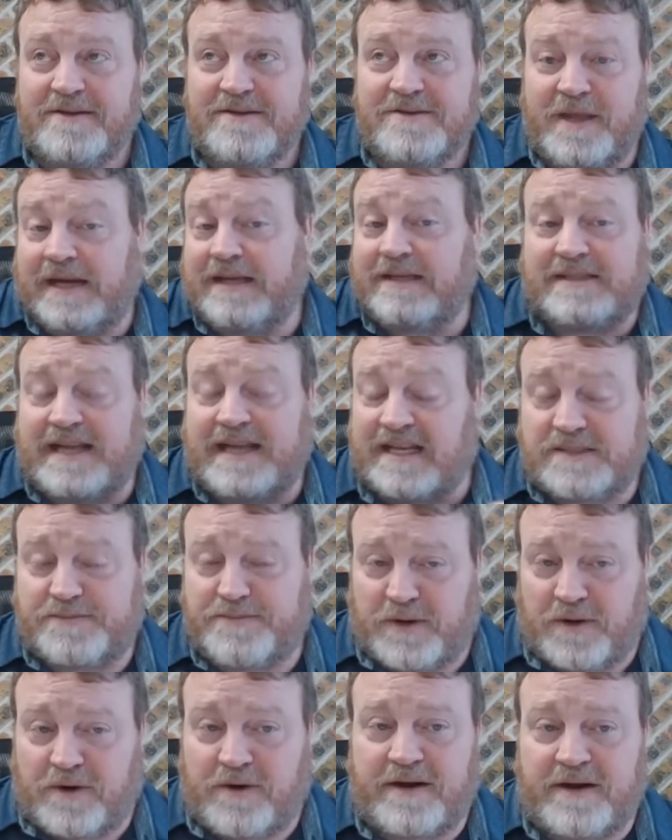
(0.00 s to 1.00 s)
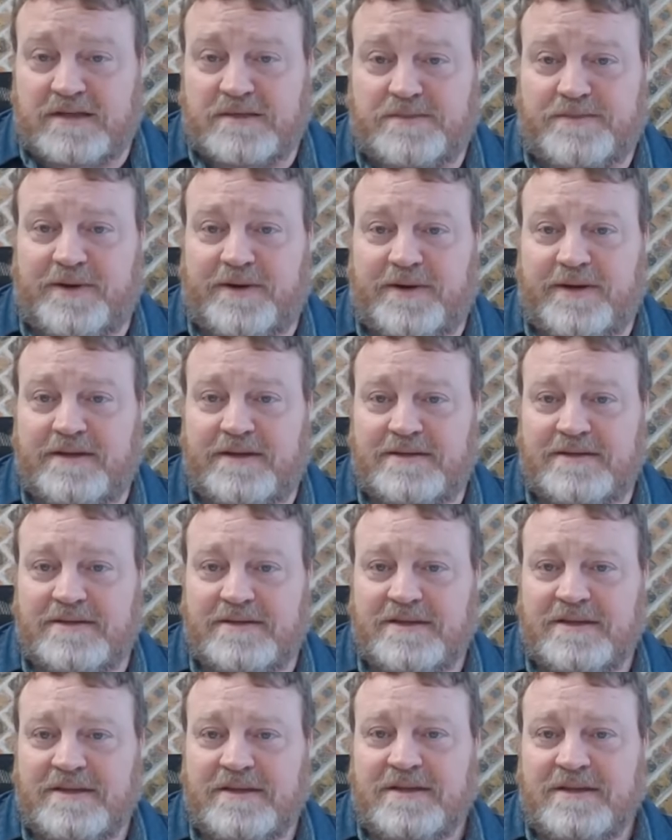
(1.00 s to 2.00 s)
At least that's been our experience.
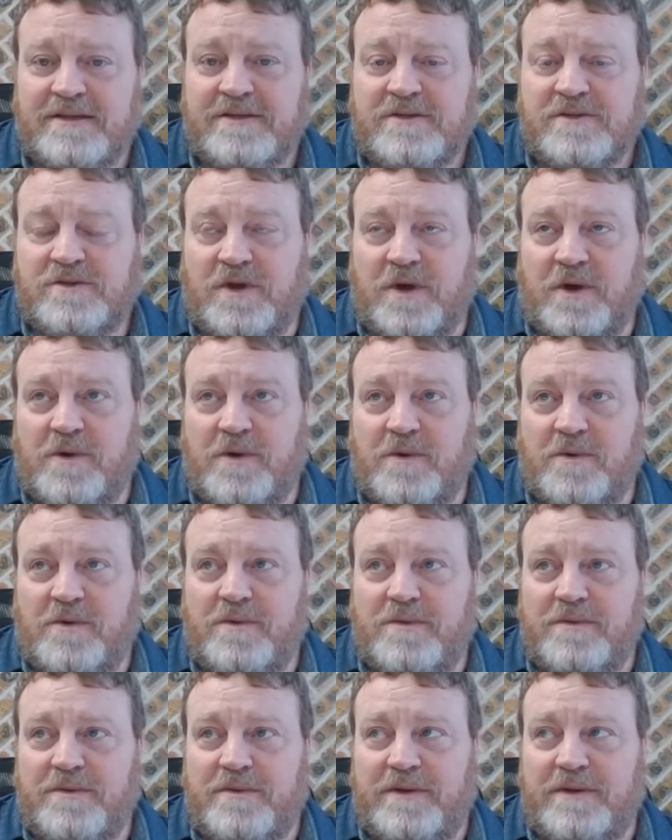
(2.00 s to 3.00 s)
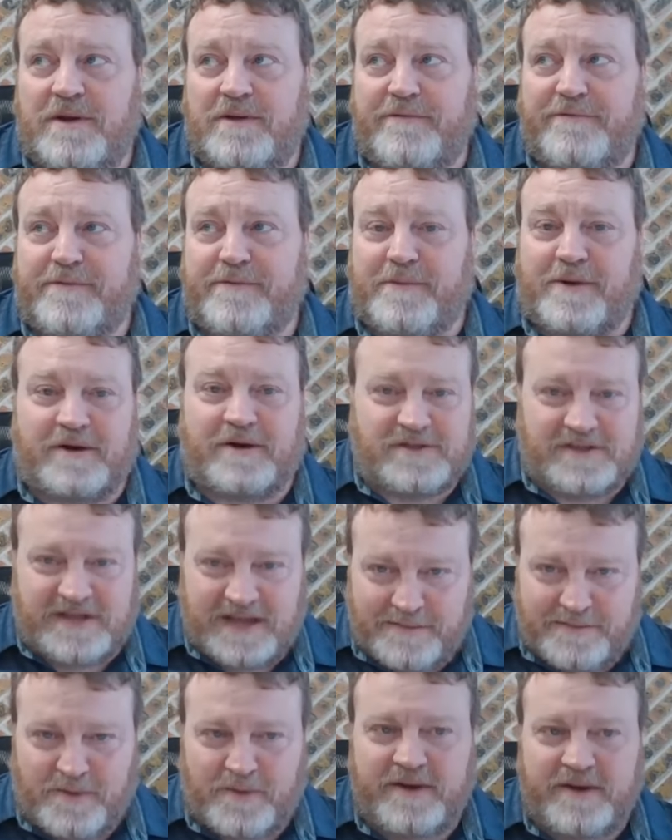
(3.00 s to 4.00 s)
So, you know, from our
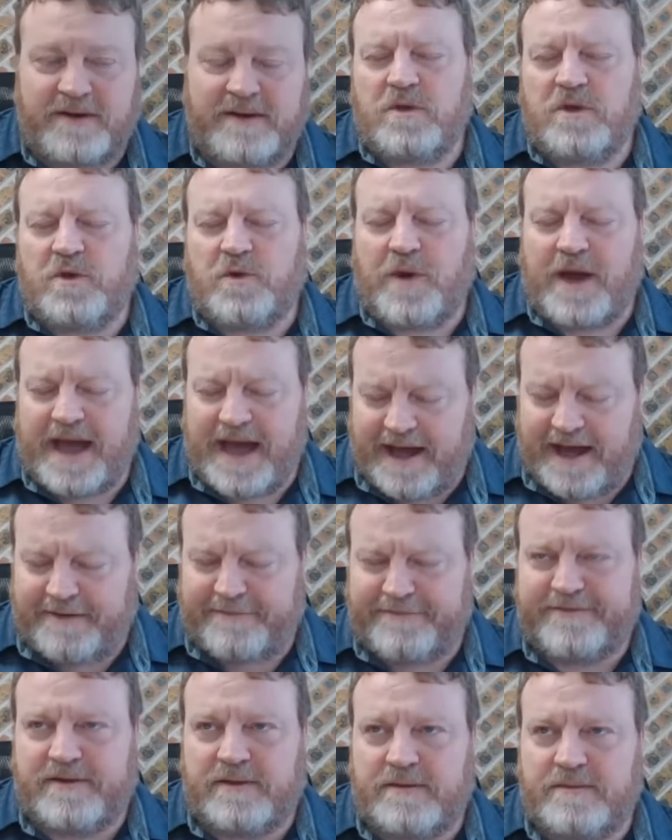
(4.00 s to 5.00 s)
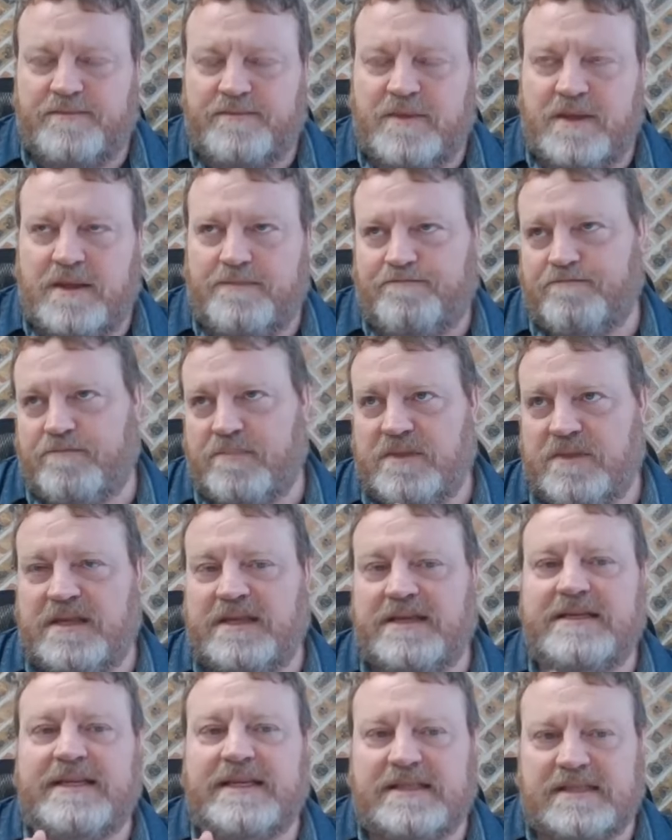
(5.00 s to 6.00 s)
standpoint, the
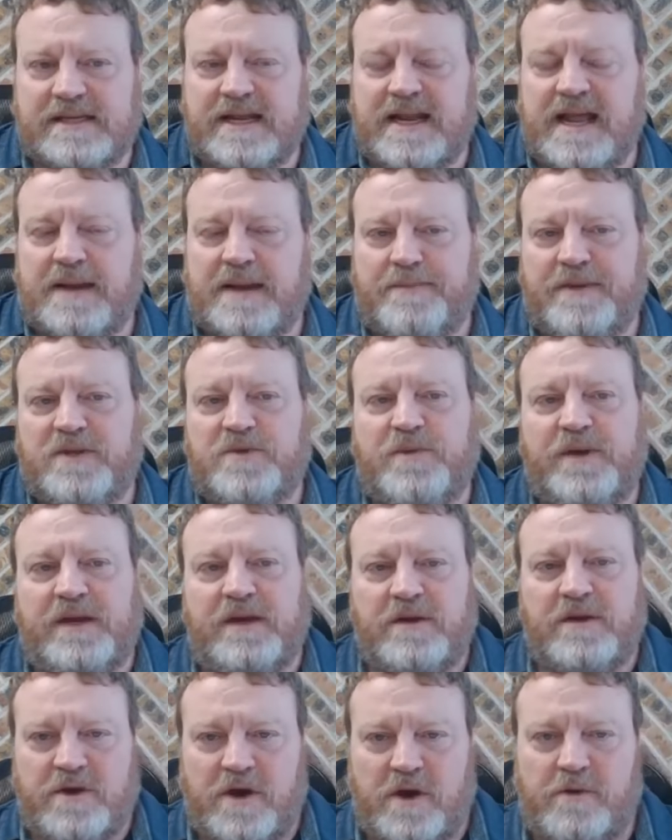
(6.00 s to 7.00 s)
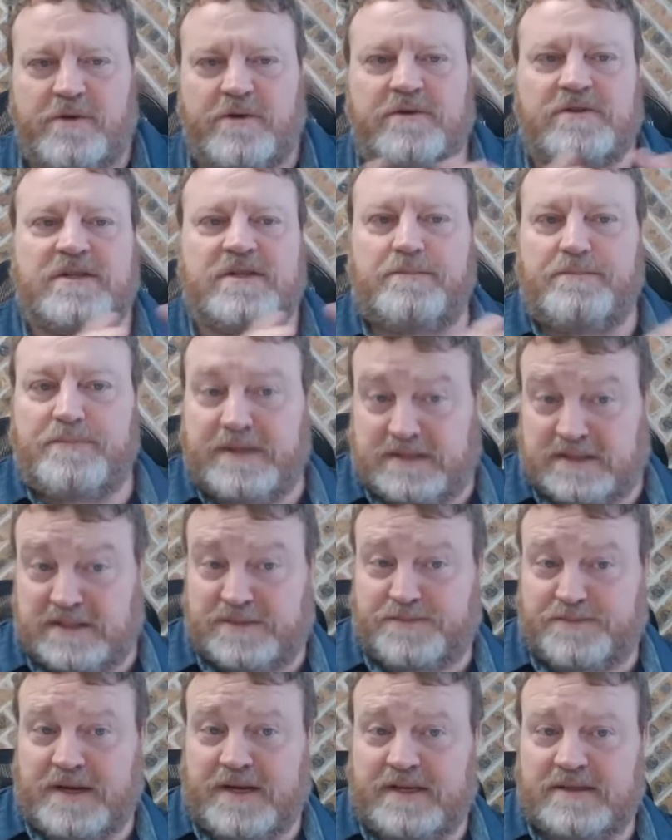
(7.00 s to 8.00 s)
disconnect between coders and business
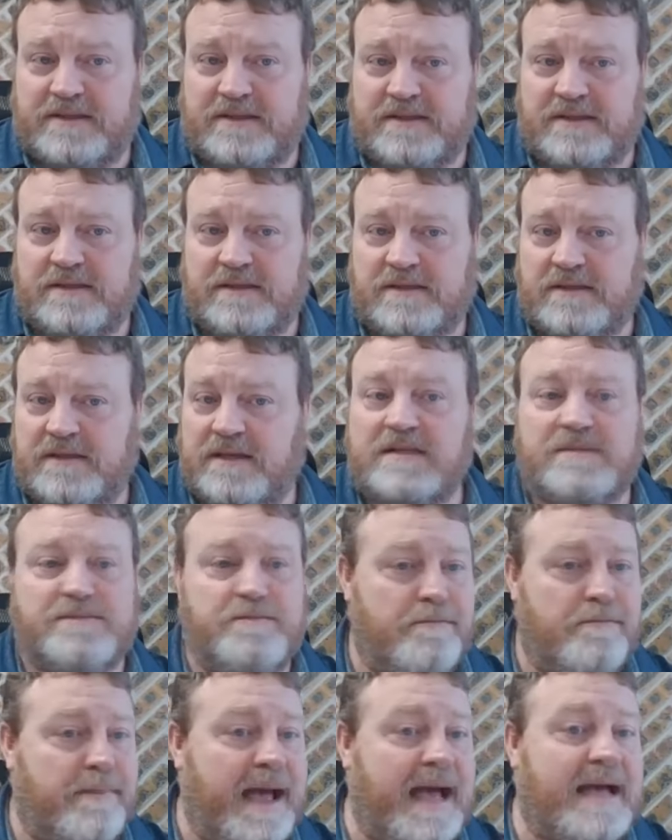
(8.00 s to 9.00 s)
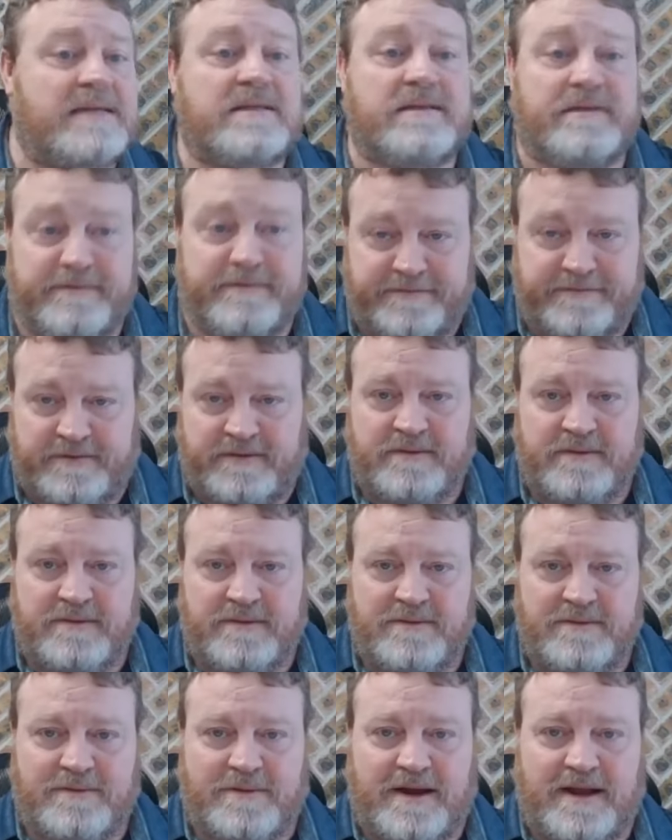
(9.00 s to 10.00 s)
processes is massive,
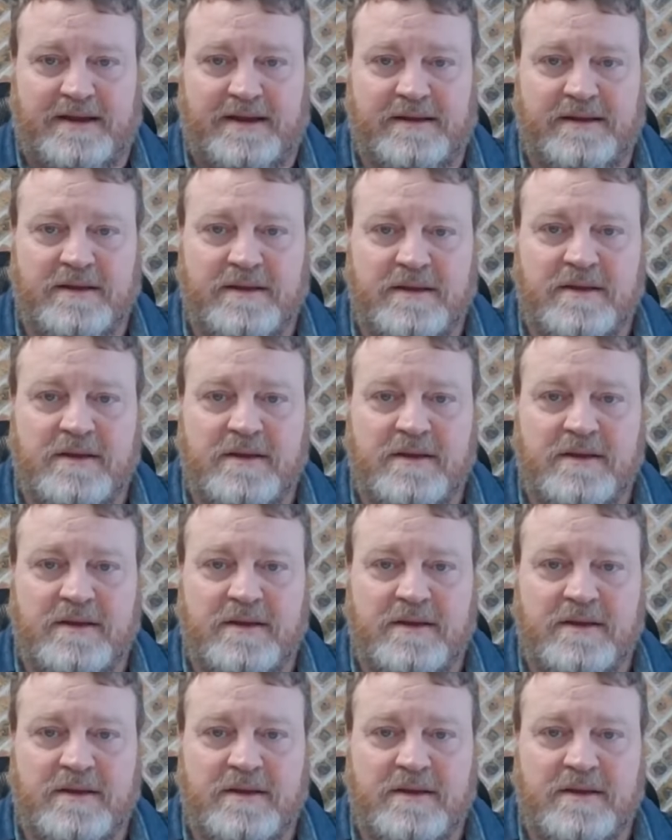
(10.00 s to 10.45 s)
right?